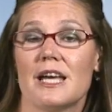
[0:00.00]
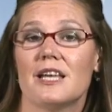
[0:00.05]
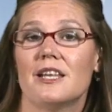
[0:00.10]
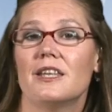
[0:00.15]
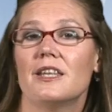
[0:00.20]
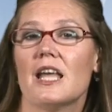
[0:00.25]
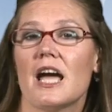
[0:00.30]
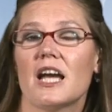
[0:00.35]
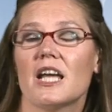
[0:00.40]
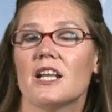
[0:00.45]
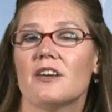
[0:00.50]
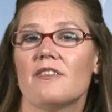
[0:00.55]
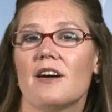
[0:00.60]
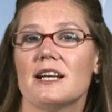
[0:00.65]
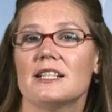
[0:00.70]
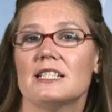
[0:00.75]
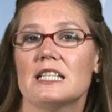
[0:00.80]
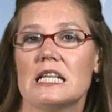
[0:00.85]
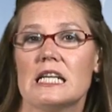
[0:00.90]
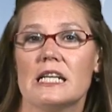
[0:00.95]
negative
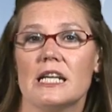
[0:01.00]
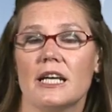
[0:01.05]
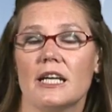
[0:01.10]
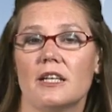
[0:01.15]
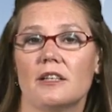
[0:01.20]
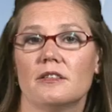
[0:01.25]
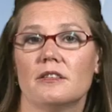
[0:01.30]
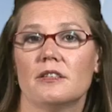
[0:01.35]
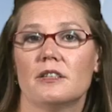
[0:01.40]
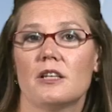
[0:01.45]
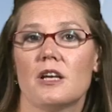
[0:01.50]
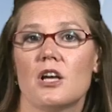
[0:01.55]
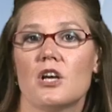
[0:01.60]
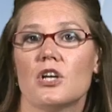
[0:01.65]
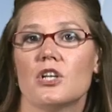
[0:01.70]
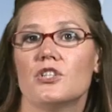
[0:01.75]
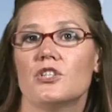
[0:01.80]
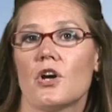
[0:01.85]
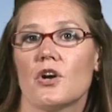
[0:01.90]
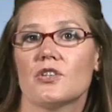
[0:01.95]
identity,
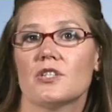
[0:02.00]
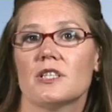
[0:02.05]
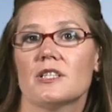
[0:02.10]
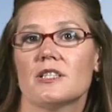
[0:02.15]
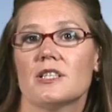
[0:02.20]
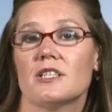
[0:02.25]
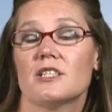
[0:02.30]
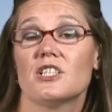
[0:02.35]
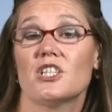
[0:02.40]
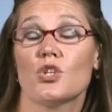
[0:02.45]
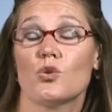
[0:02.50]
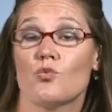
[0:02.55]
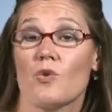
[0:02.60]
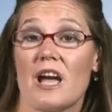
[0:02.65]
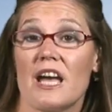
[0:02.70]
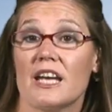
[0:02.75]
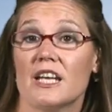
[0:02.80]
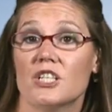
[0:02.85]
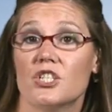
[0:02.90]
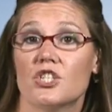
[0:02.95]
narcissistic
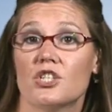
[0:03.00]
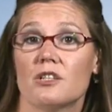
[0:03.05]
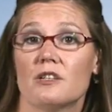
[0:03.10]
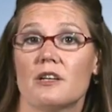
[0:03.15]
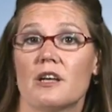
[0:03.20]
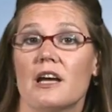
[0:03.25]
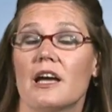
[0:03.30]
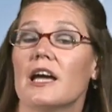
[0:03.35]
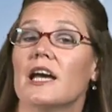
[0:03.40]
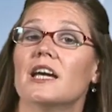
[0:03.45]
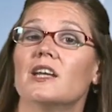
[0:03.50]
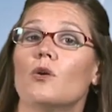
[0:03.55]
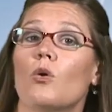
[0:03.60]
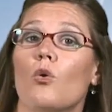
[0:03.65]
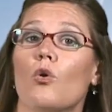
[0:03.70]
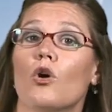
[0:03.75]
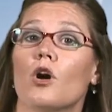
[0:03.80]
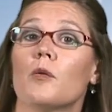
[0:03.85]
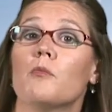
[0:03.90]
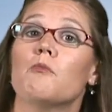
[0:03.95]
rage,
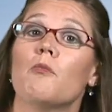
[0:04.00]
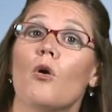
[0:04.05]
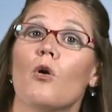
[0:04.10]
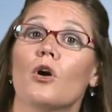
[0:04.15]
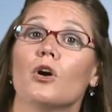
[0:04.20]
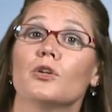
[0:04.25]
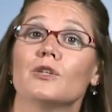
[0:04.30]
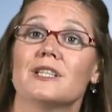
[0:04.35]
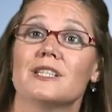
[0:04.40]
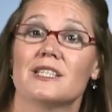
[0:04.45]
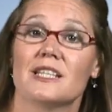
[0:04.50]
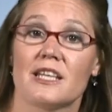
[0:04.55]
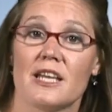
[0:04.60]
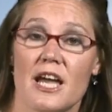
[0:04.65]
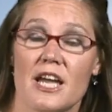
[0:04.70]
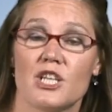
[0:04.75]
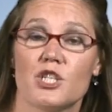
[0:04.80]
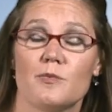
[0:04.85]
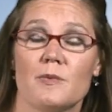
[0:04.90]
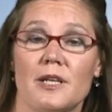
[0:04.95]
and/or moral
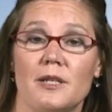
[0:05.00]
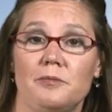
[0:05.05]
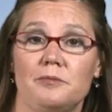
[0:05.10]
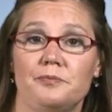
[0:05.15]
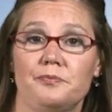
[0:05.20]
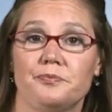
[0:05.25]
disengagement.